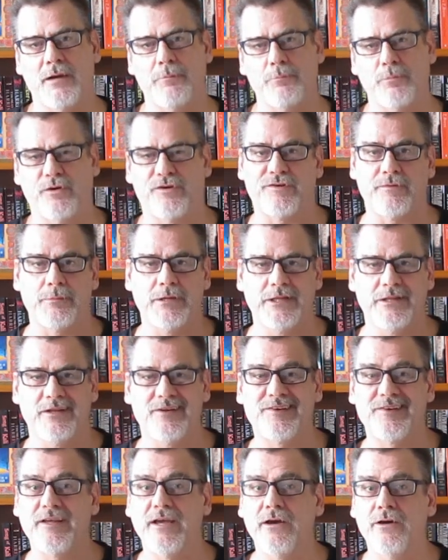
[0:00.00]
possibly
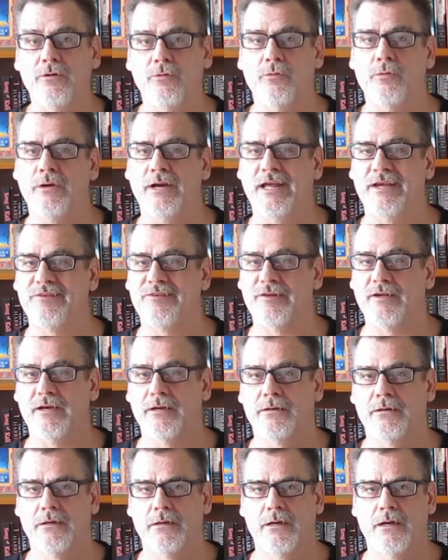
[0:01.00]
this year or next year.
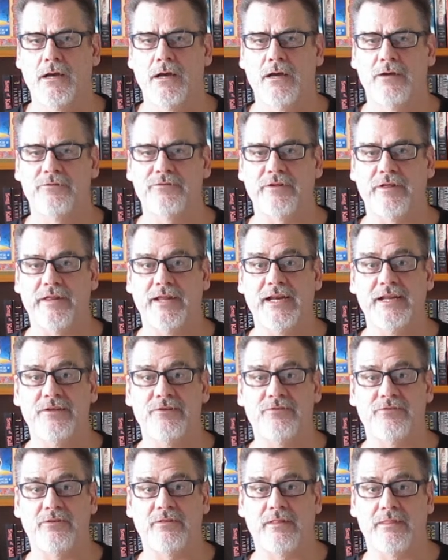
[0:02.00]
So that
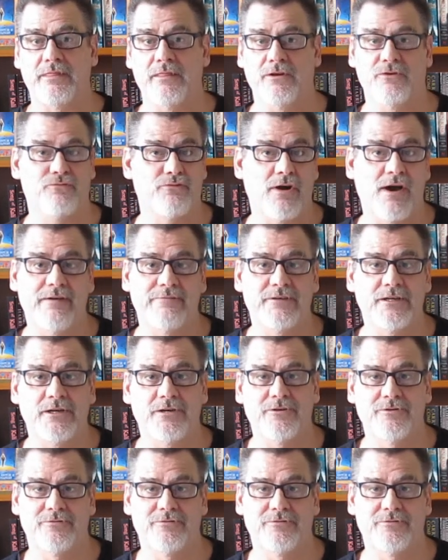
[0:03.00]
is The Drive-In.